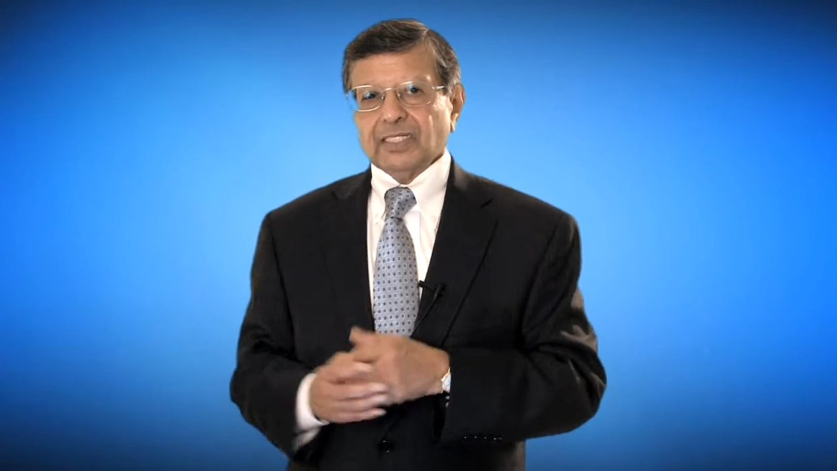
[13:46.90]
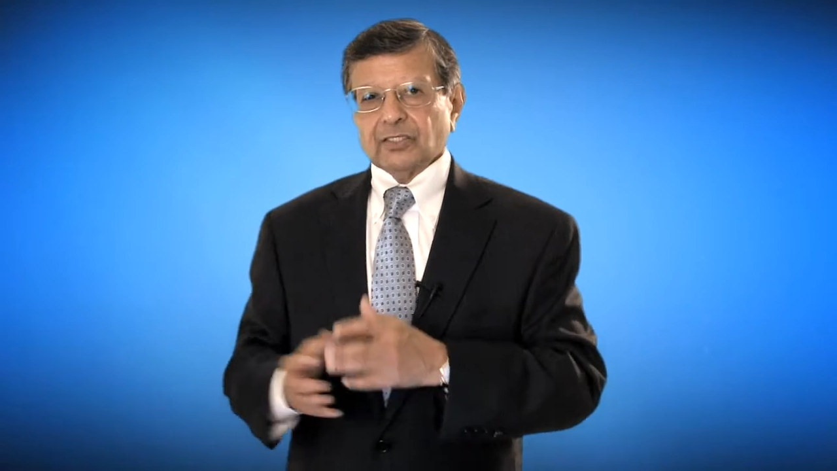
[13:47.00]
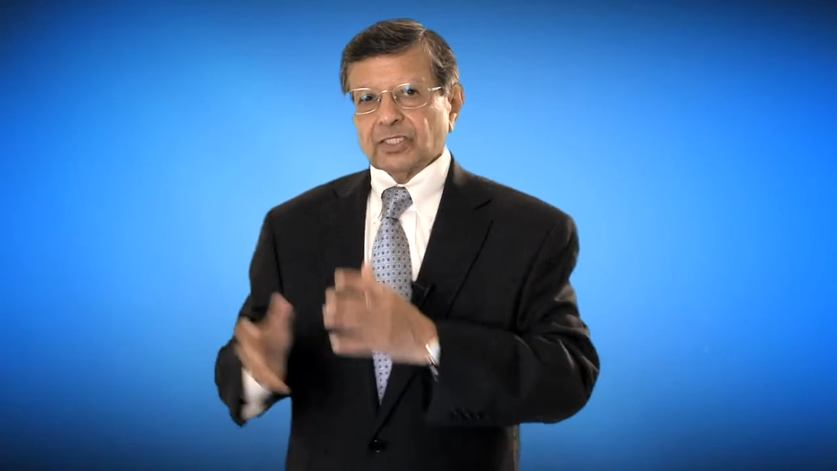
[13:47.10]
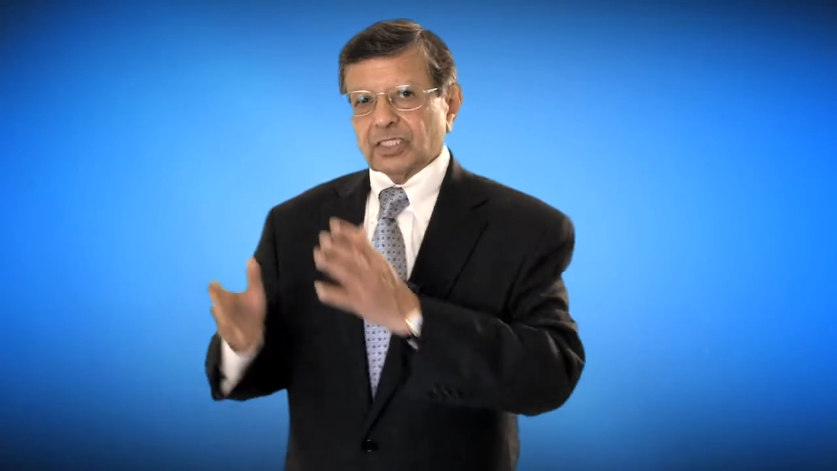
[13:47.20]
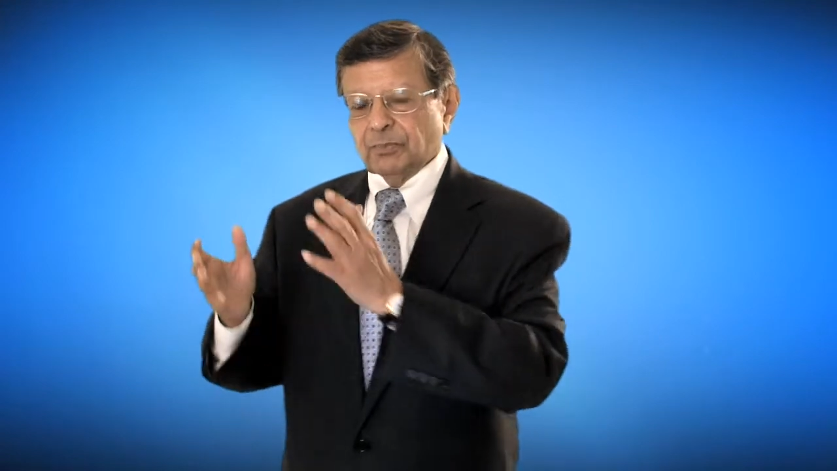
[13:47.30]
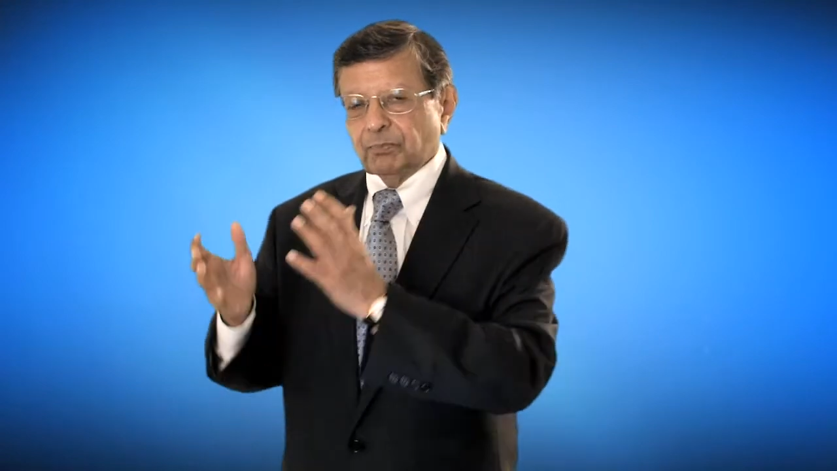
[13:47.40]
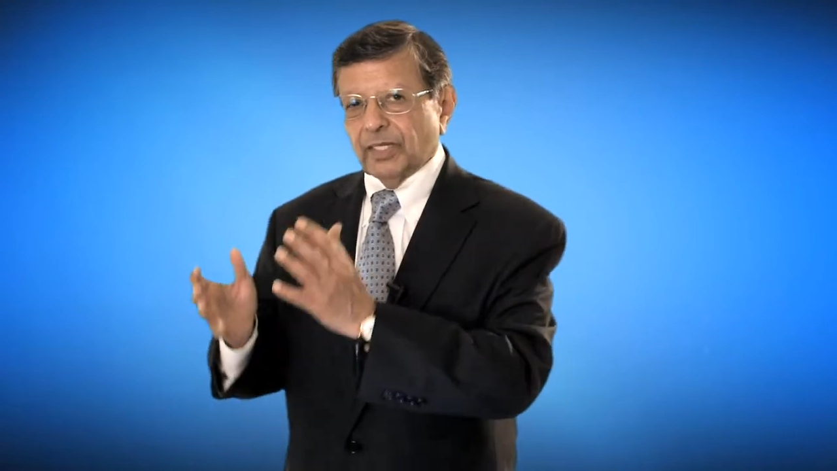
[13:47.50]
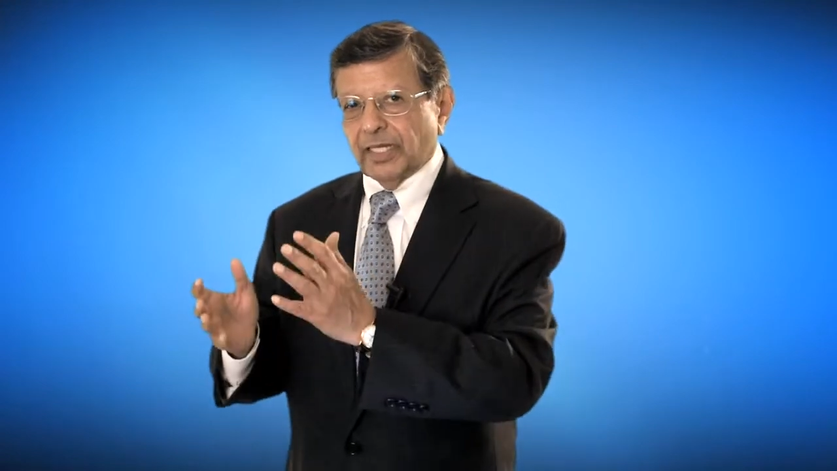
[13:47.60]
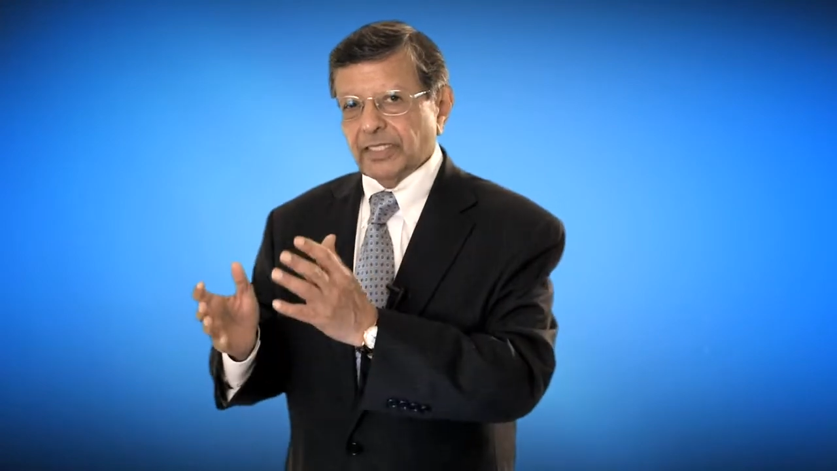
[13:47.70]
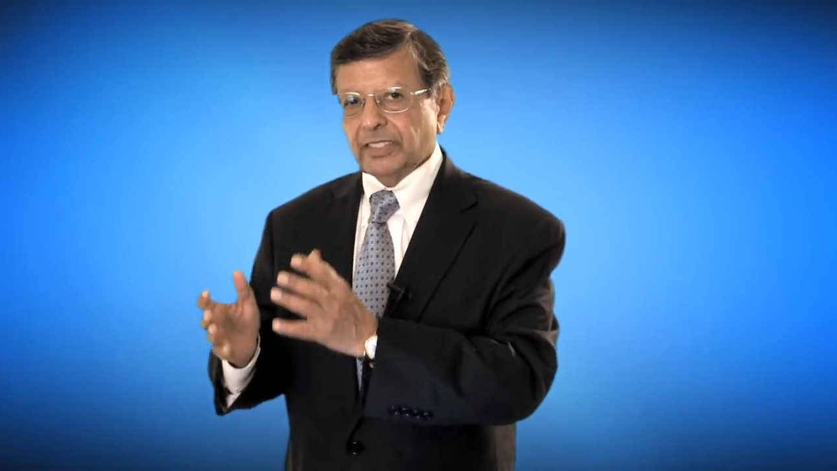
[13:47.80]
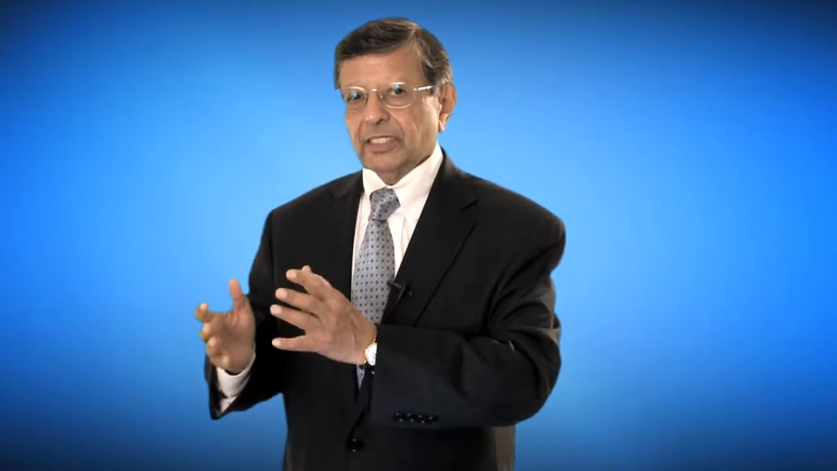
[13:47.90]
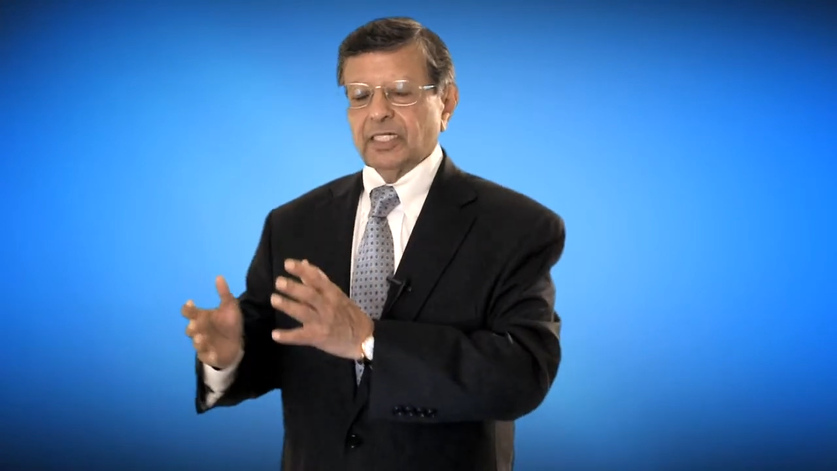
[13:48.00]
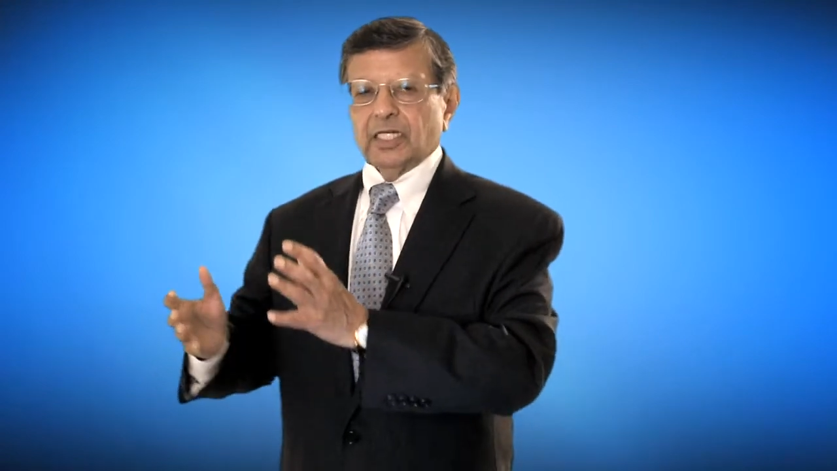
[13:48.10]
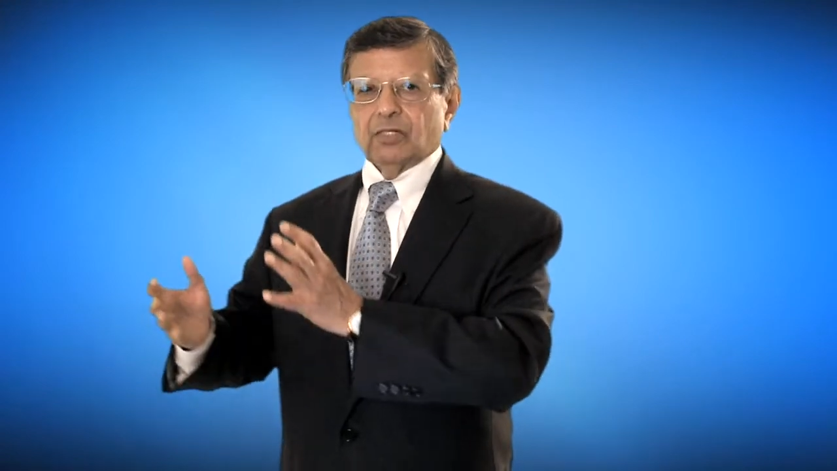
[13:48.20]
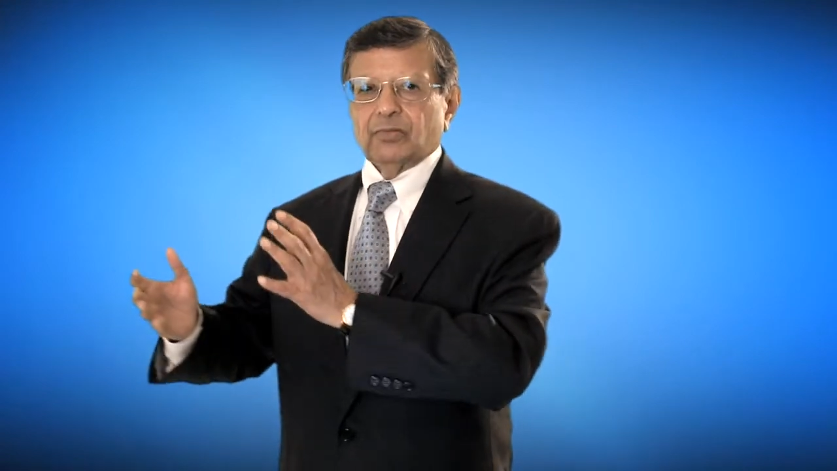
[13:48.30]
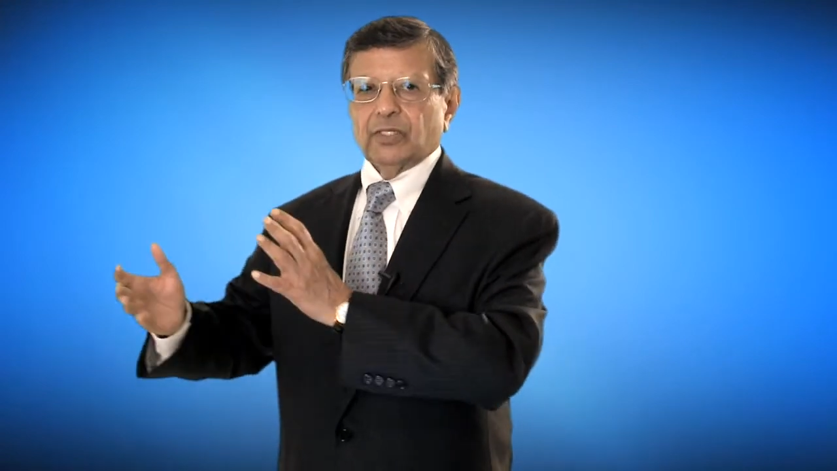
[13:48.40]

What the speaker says: Simple idea, we